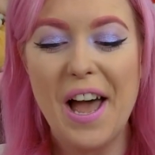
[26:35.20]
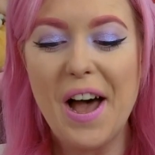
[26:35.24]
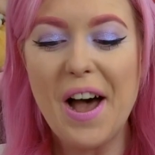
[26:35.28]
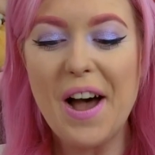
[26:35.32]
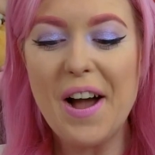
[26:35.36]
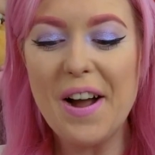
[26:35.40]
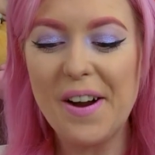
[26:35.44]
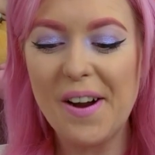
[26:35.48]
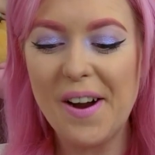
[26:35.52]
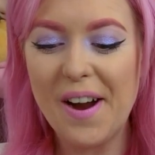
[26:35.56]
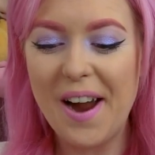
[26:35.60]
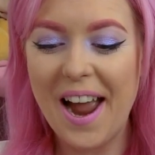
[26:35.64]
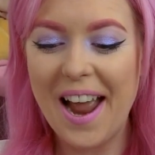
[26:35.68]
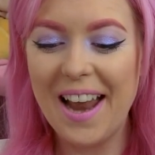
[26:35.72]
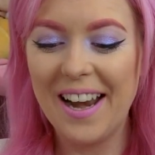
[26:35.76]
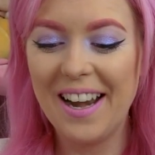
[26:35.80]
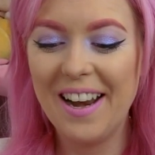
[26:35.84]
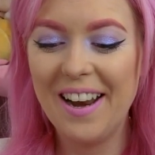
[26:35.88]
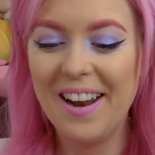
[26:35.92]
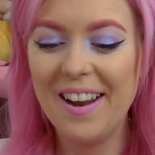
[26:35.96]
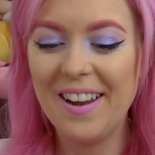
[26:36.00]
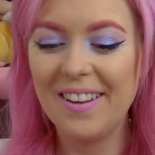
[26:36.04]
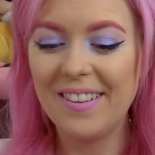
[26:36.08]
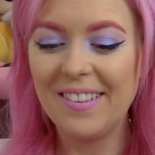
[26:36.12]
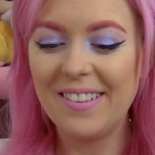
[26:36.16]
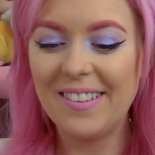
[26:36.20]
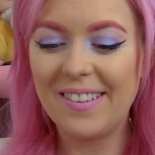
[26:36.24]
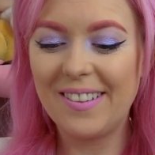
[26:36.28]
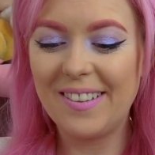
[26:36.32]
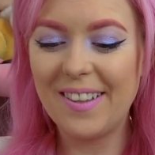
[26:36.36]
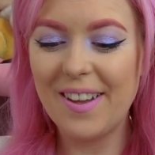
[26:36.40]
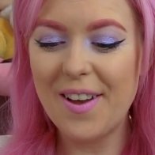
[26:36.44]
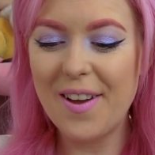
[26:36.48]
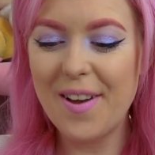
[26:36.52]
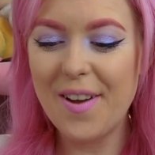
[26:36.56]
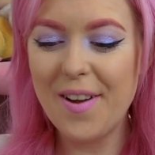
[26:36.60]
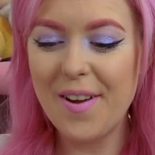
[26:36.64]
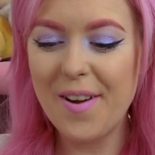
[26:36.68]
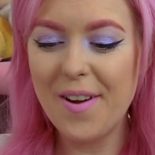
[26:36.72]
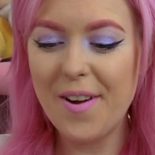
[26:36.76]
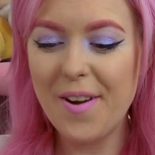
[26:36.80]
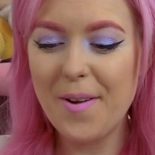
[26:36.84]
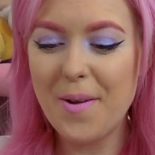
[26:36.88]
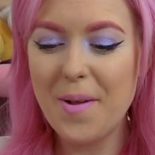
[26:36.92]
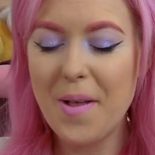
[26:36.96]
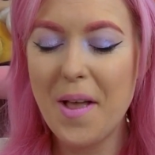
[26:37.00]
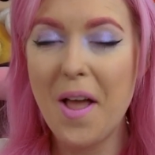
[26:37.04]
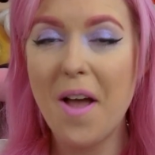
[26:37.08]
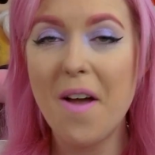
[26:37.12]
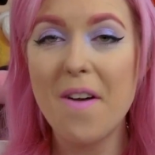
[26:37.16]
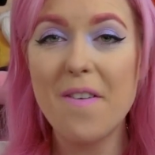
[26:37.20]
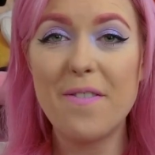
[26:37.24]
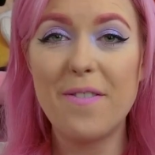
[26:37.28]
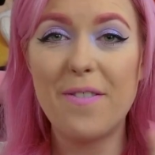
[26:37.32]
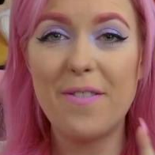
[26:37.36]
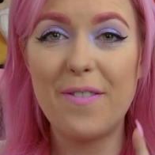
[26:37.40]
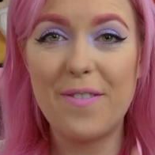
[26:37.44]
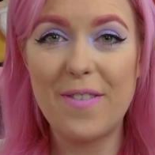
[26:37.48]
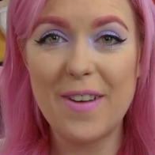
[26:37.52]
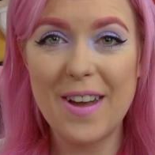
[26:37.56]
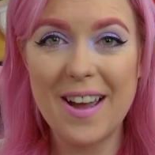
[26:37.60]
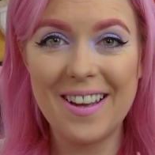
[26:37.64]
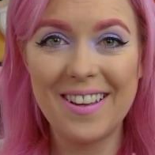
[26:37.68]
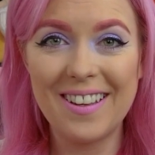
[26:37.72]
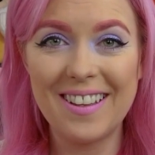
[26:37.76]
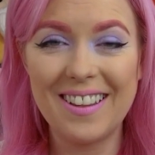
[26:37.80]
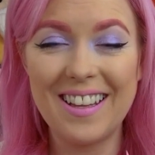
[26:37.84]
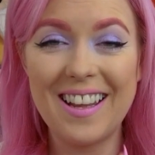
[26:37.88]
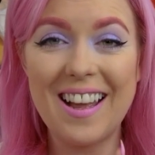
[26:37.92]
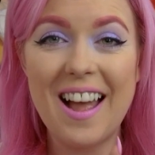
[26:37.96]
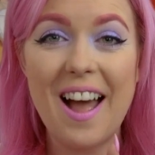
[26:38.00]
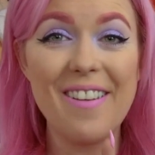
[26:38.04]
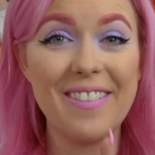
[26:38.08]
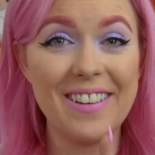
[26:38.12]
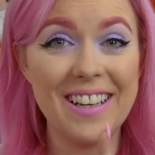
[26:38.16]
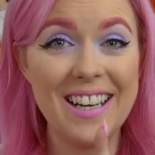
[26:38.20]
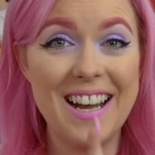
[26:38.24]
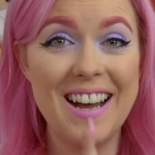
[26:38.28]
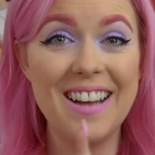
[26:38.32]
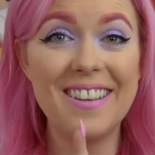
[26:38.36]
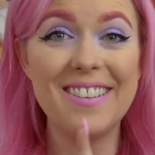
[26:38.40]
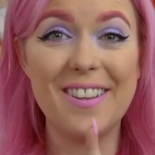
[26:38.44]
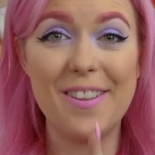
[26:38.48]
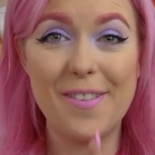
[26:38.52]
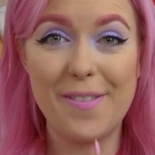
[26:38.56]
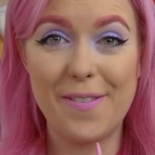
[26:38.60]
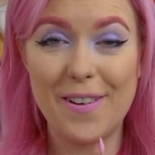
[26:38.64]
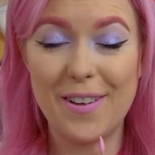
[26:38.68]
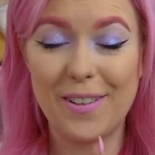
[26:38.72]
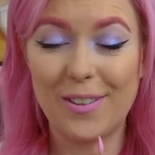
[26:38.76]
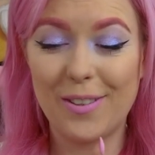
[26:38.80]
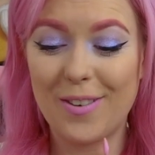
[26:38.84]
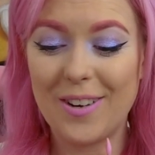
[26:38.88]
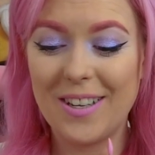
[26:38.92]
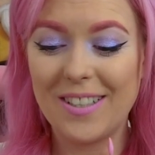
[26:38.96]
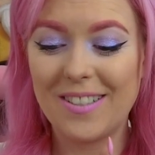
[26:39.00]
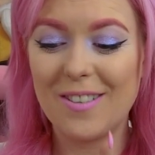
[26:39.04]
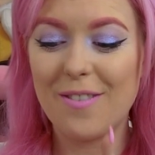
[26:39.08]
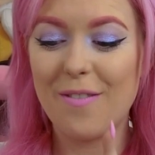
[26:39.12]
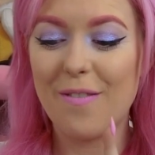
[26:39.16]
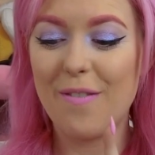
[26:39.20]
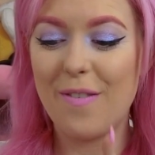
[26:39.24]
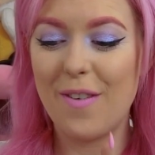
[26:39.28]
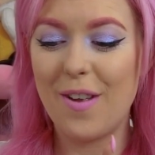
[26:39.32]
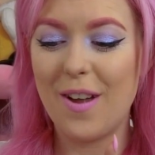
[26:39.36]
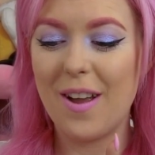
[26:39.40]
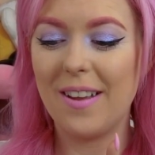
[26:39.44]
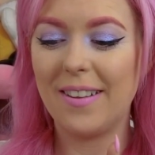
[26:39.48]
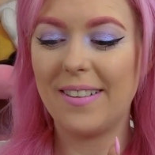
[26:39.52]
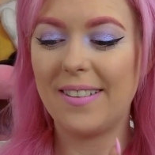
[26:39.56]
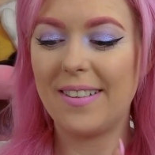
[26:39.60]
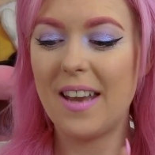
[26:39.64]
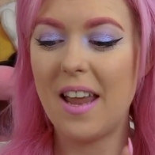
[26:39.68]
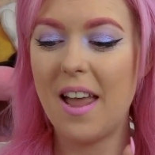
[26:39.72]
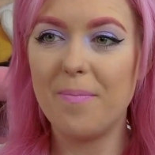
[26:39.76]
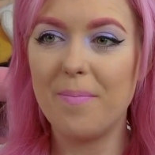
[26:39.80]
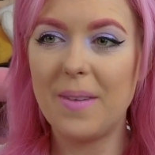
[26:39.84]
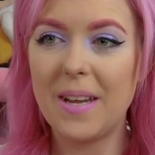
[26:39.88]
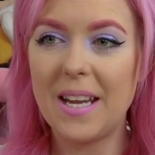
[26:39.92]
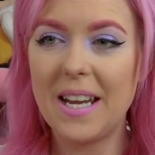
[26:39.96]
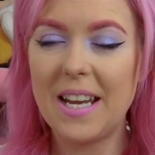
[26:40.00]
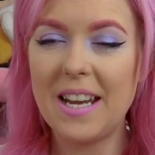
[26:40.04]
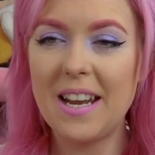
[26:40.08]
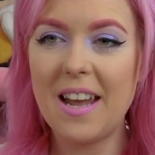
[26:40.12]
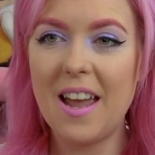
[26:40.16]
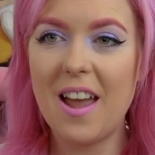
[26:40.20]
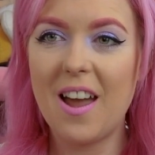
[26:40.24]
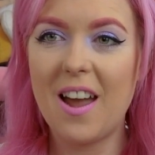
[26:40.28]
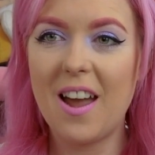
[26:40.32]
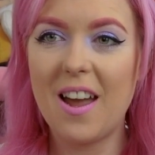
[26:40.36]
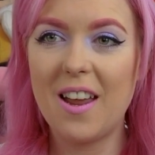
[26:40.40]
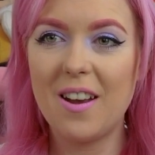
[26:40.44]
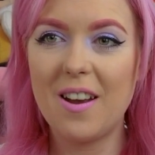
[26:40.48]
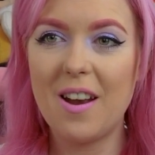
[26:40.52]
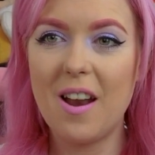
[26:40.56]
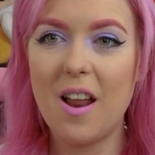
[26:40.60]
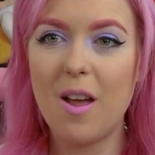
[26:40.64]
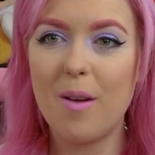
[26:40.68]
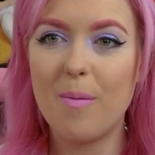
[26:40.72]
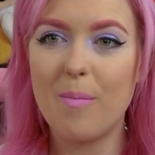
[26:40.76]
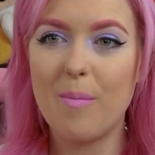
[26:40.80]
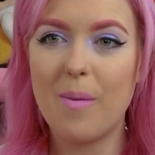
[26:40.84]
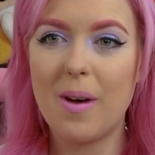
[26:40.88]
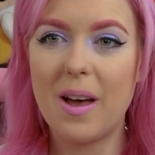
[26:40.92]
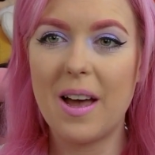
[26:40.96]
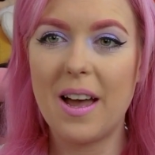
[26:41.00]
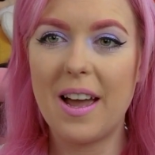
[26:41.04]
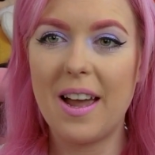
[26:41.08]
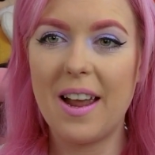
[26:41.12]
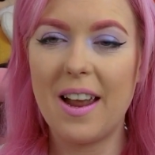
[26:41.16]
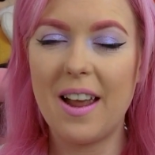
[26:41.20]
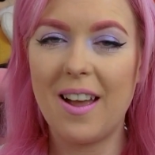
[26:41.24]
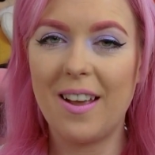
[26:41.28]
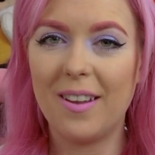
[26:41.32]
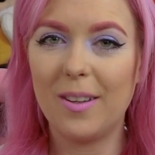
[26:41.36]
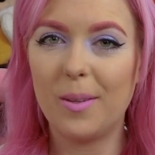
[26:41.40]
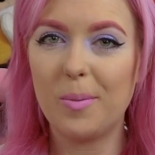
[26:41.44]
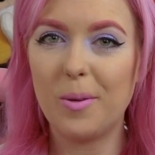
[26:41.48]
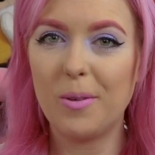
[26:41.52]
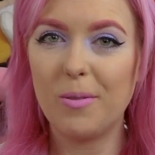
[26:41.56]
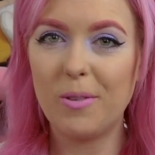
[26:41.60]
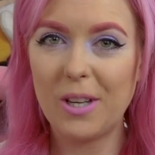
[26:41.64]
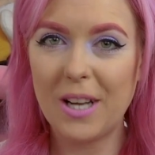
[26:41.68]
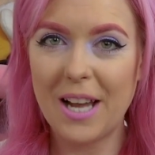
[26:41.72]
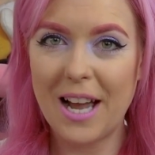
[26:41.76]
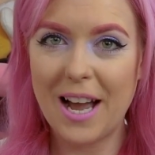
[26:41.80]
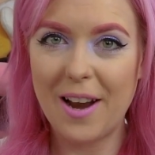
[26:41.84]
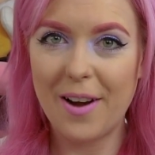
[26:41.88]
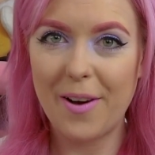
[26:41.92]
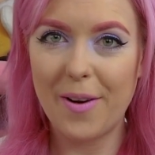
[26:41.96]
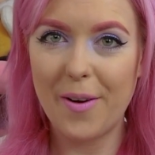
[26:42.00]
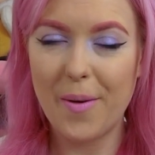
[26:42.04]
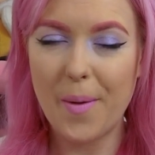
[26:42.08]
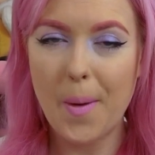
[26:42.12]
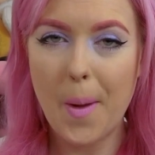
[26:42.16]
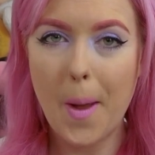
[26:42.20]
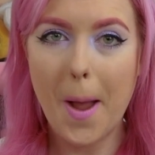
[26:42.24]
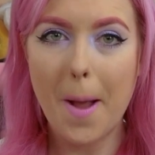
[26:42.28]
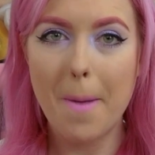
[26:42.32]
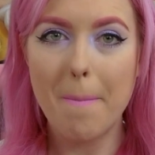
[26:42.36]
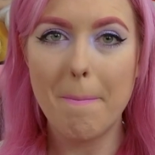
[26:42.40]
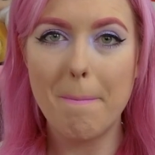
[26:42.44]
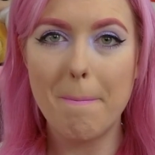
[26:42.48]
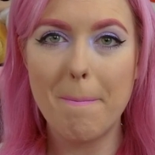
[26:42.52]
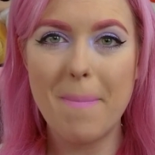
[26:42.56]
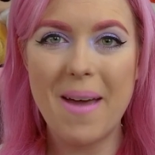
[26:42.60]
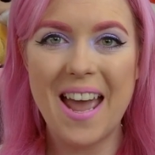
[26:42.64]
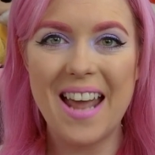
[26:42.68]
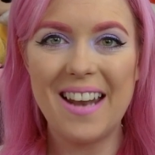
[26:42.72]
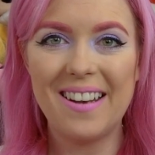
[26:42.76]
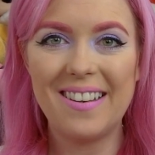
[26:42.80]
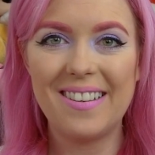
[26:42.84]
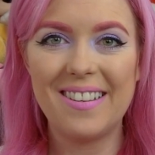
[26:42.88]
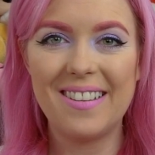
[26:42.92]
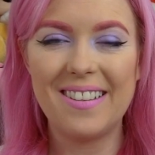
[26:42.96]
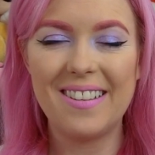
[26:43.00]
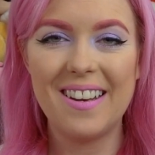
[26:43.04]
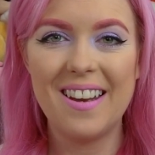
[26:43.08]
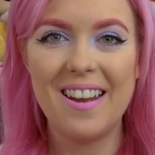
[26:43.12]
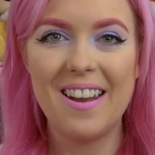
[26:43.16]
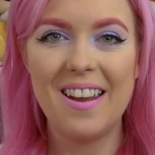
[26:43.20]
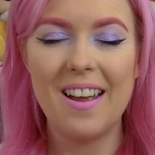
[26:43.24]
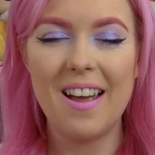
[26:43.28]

Alright, so first, I'm going to answer the first question first. Me and my husband Ricardo met.